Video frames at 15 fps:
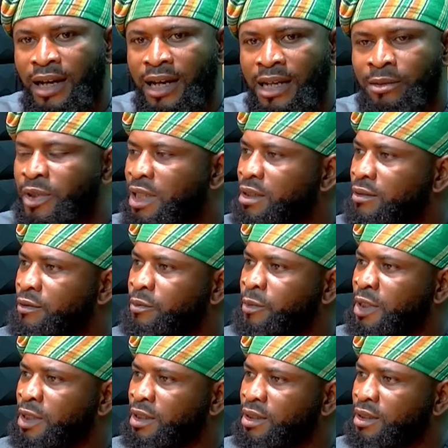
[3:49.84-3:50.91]
And believe
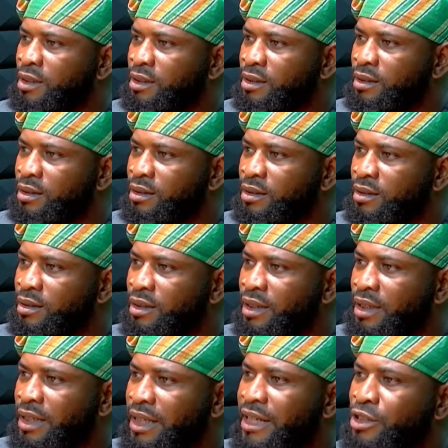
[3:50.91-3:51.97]
me,
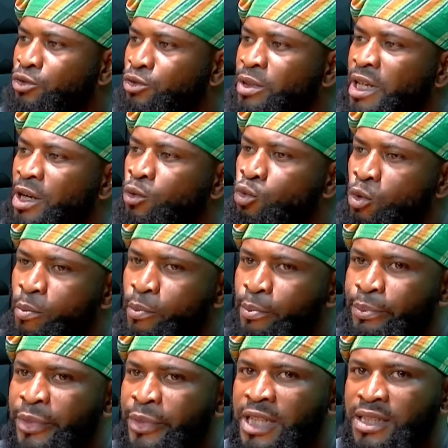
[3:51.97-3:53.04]
it took a
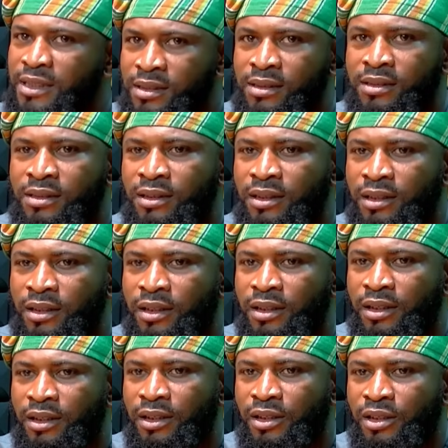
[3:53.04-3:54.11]
whopping
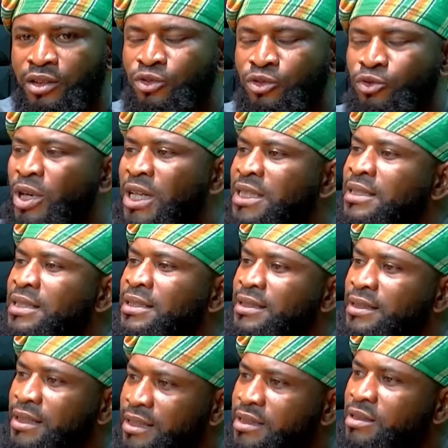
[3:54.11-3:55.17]

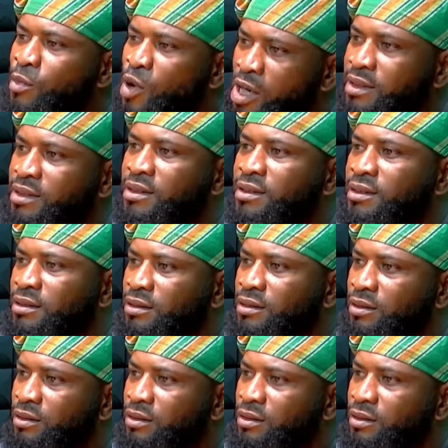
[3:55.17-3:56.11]
26 months